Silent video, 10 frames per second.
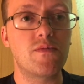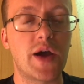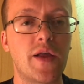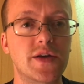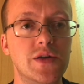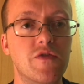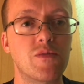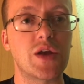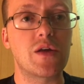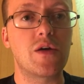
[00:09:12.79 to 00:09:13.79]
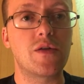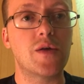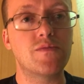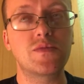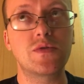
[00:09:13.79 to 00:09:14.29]
biologically for me. Hold
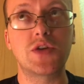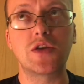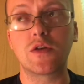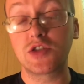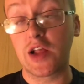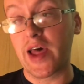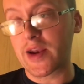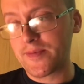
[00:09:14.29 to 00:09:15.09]
on, jet lag.